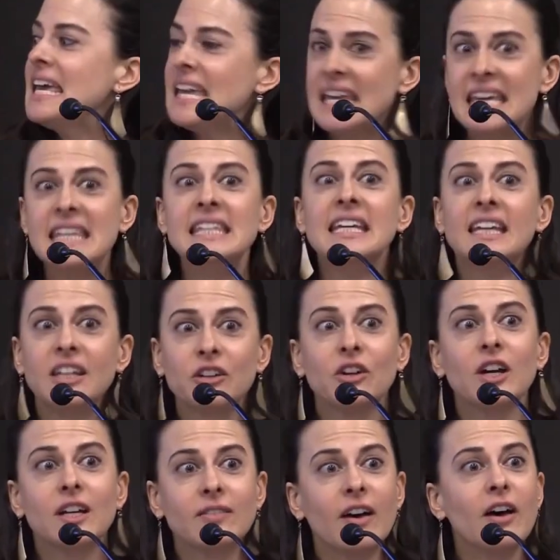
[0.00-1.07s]
in the
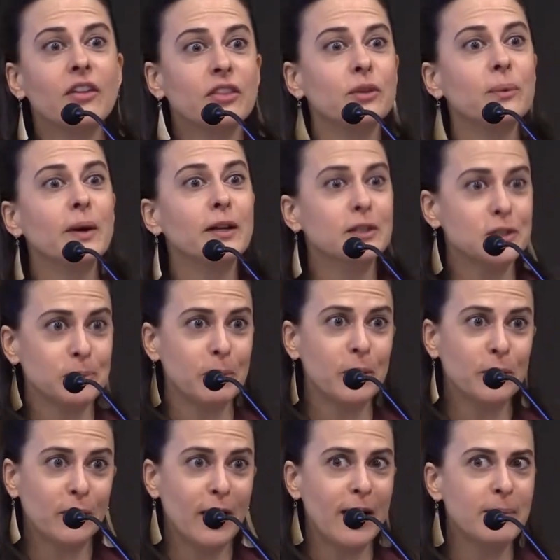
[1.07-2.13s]
Integrative Health and Wellness
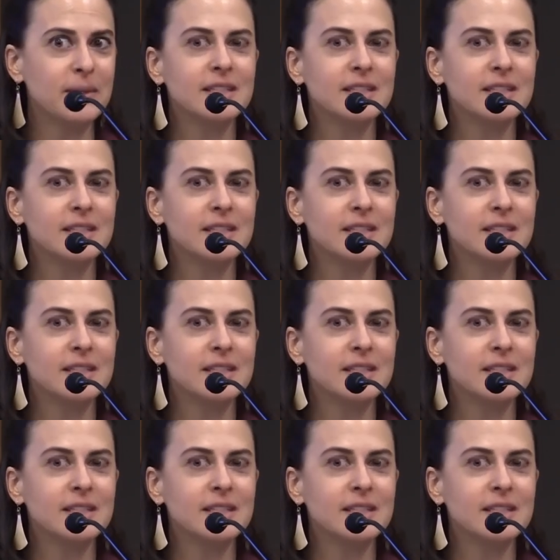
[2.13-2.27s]
Program.